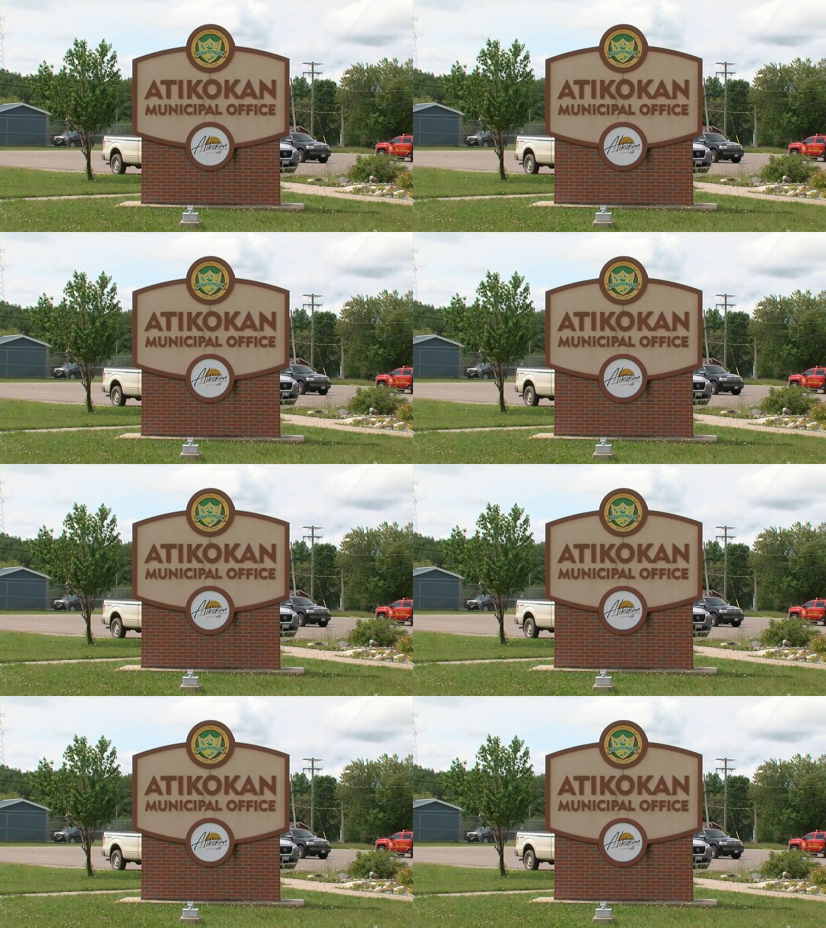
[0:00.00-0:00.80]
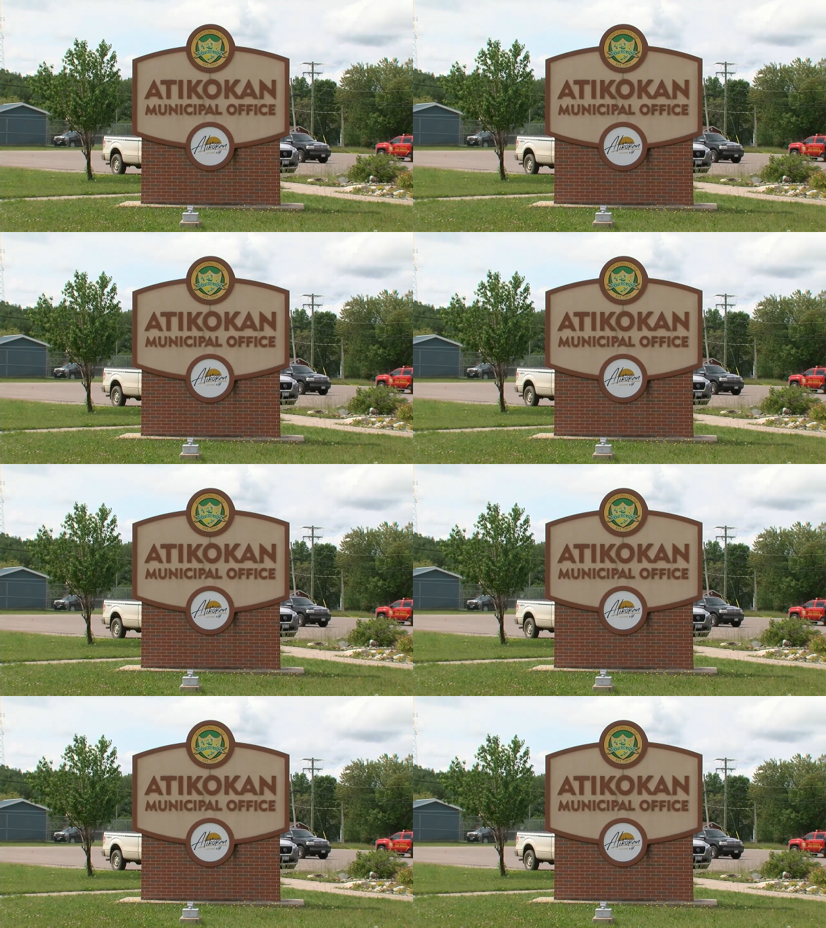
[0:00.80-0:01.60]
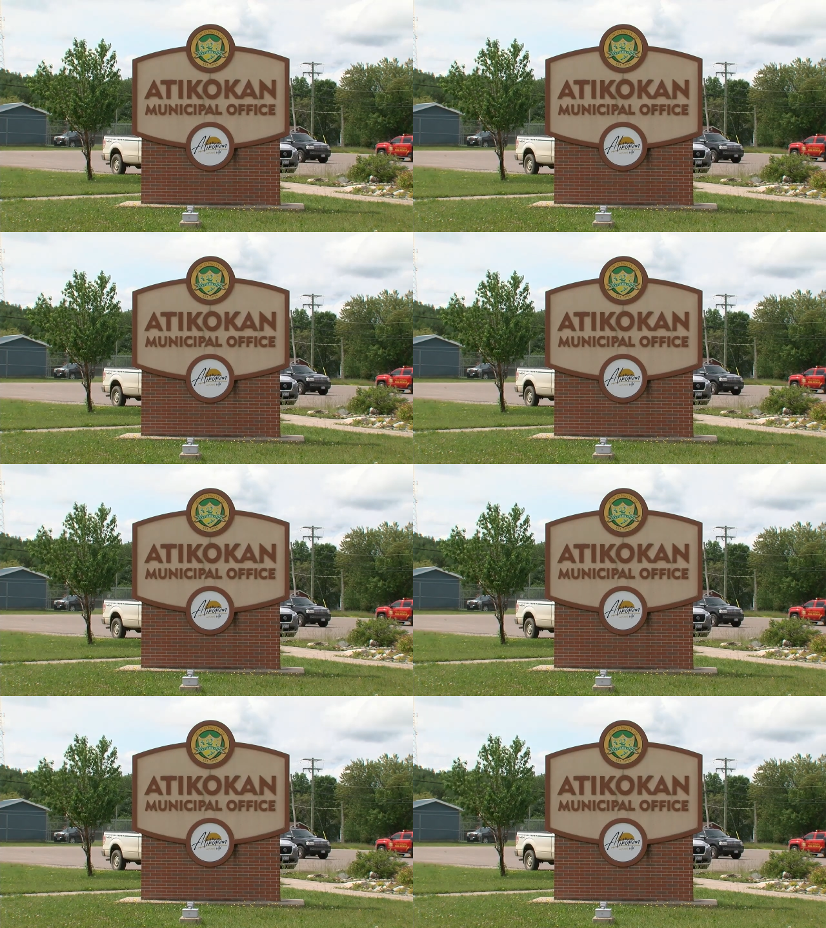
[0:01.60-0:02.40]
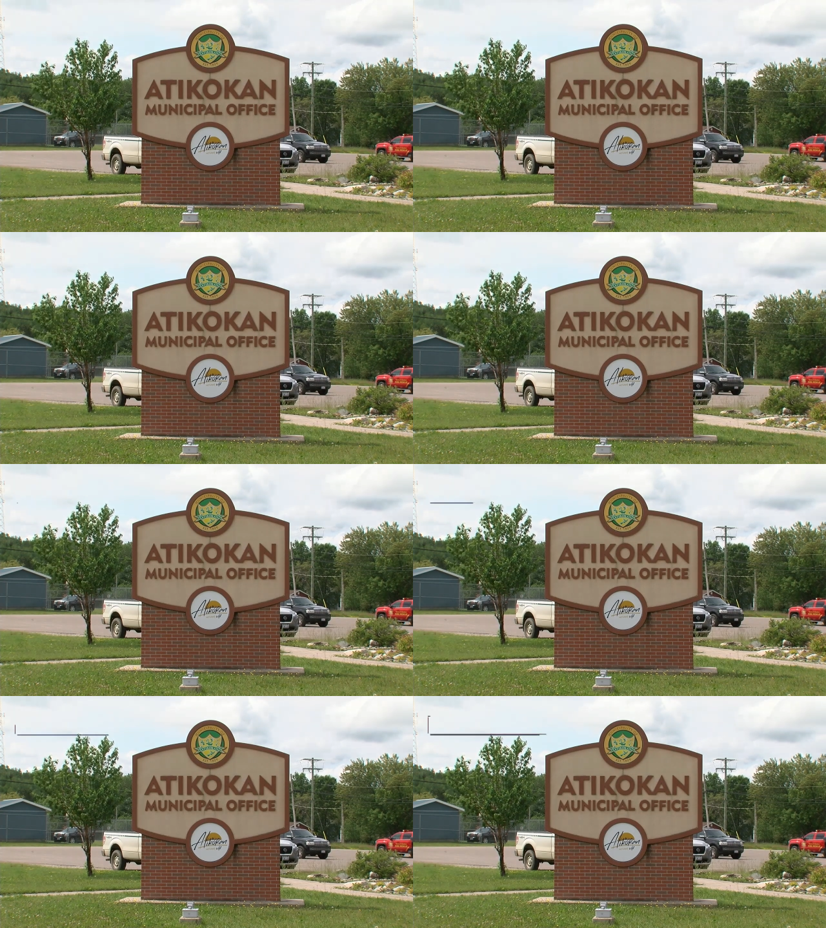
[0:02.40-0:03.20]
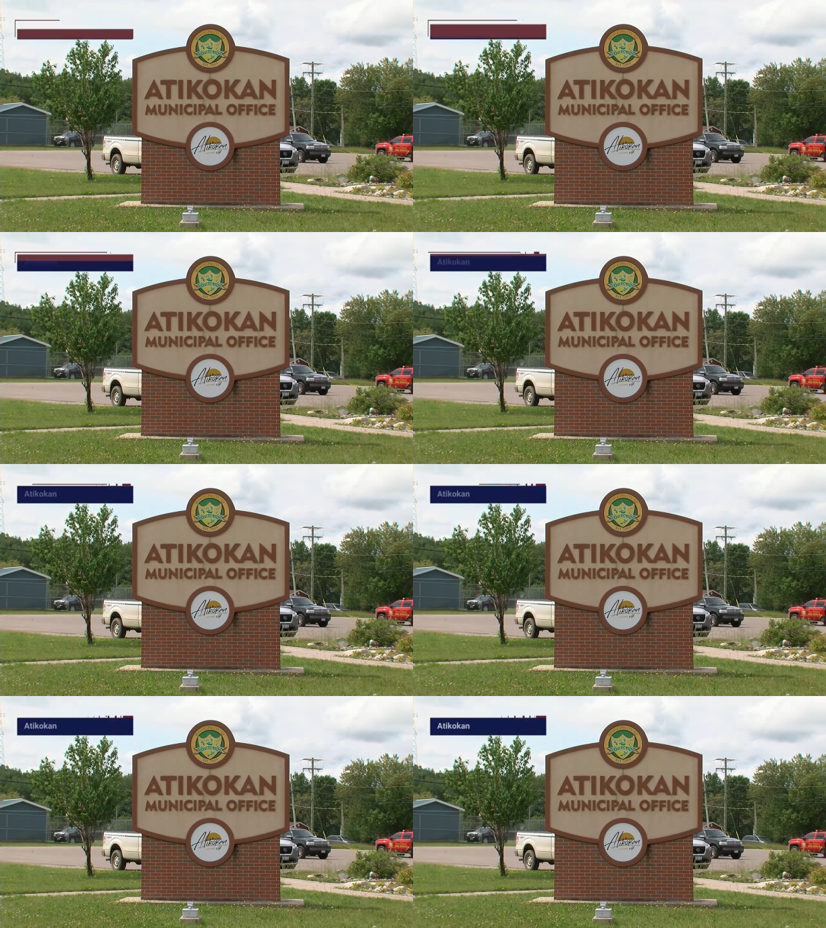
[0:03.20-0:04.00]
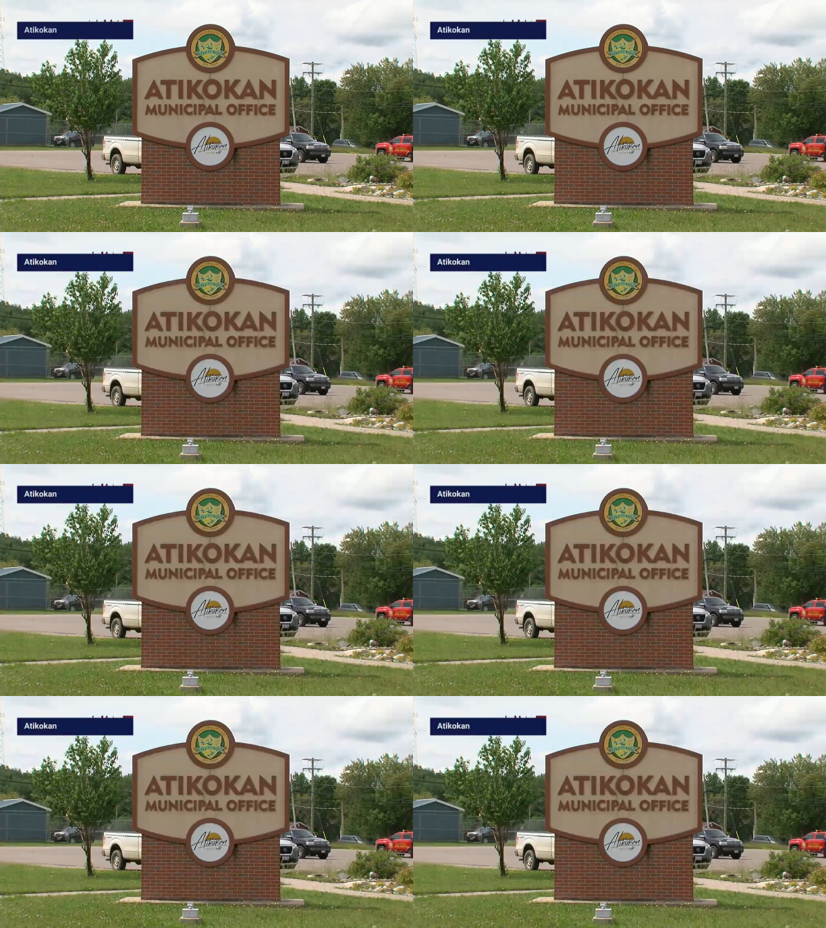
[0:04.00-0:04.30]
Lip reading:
No face is visible, so there are no lips to read.